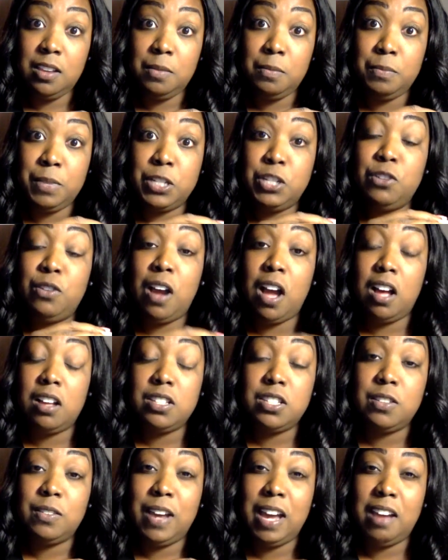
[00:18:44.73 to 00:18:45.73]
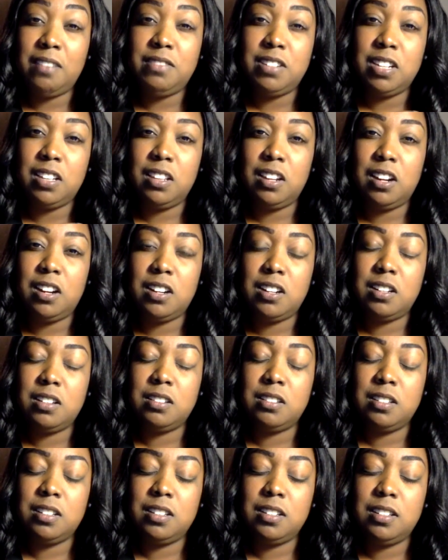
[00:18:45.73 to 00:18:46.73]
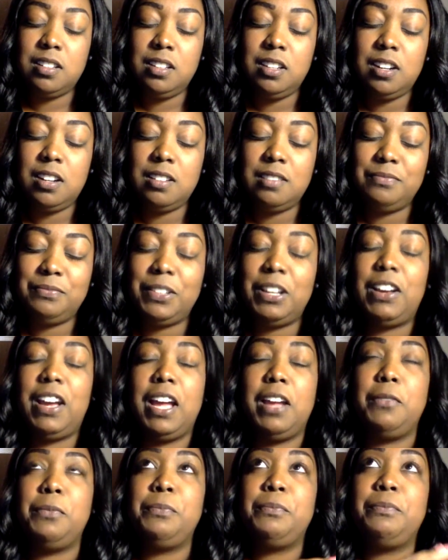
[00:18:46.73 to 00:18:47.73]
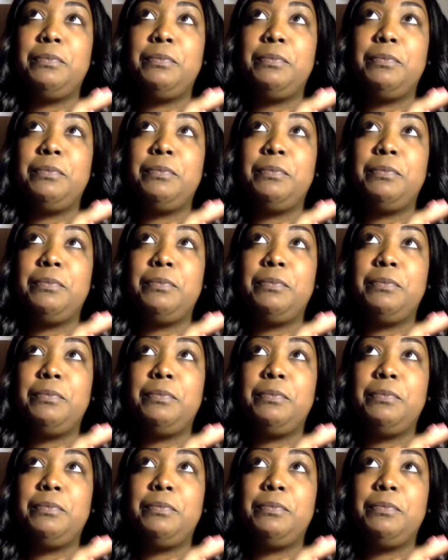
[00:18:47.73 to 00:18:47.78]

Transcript: But you also have to learn, okay,